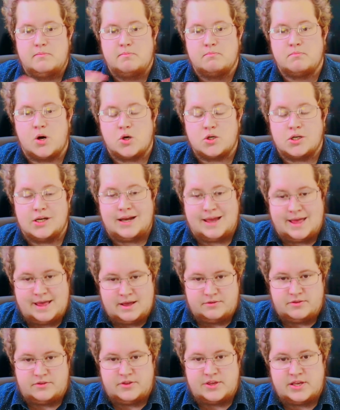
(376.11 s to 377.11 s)
model
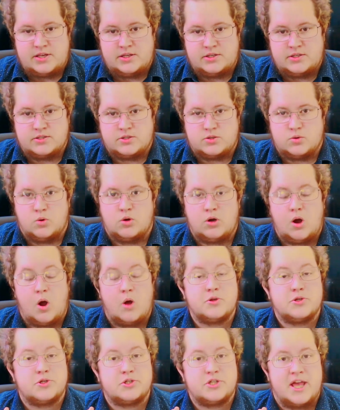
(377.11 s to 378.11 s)
out things or
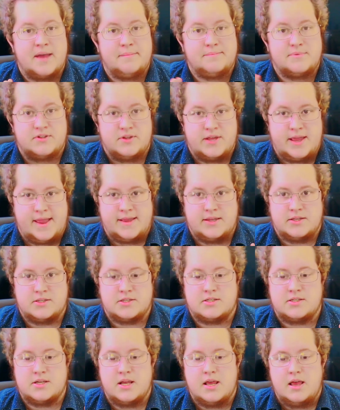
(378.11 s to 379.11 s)
concept
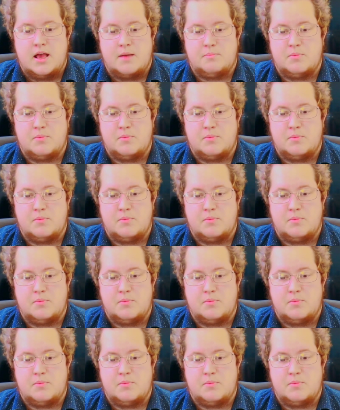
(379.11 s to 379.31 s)
things,